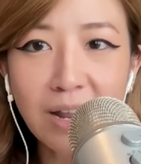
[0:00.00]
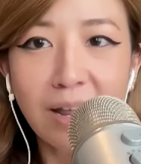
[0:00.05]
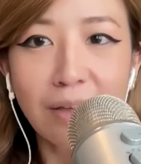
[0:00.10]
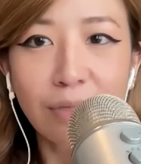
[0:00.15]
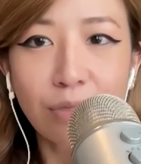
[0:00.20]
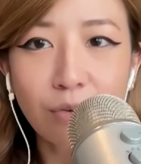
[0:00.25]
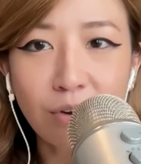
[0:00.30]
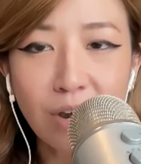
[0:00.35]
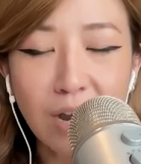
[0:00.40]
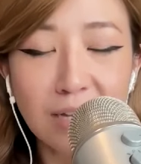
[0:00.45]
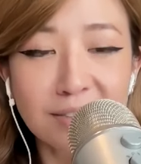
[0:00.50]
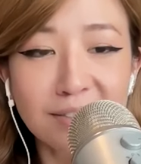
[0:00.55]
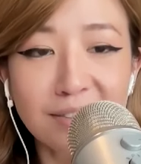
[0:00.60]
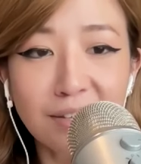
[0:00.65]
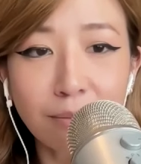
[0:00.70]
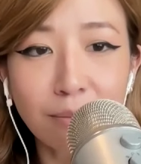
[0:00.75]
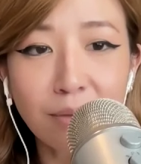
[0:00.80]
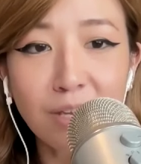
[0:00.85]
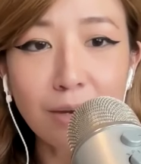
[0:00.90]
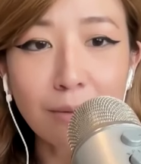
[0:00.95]
and they're
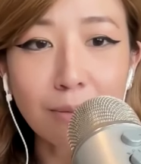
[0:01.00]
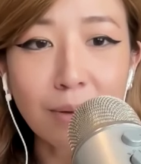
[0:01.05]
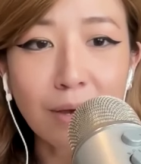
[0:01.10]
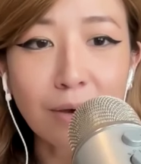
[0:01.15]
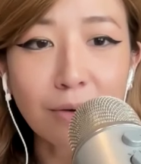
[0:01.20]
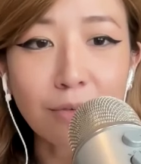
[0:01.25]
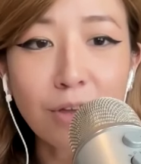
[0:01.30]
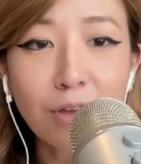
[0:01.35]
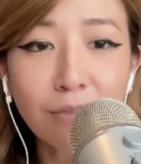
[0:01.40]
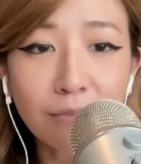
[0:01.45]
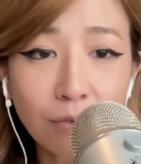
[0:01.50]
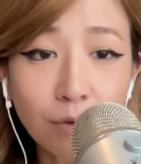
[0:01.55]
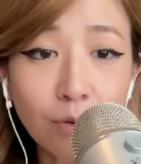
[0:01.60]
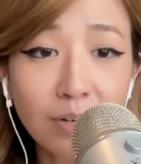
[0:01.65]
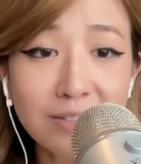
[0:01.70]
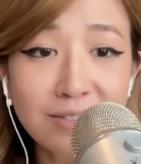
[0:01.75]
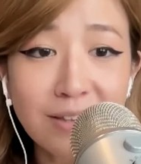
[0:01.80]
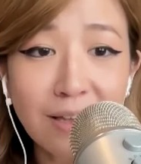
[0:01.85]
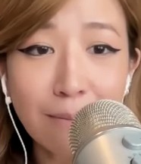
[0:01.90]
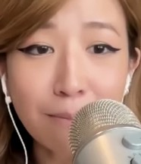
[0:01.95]
asking me about, for
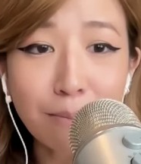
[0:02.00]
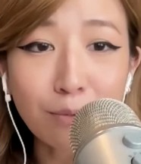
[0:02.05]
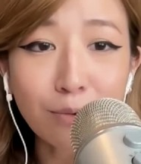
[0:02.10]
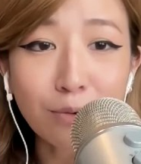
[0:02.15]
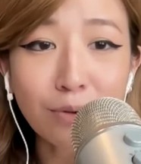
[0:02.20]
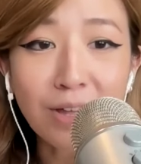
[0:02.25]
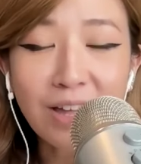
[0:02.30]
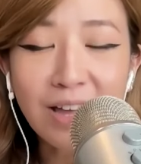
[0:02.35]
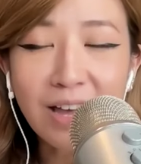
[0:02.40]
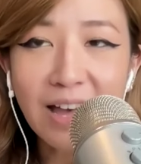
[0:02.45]
example,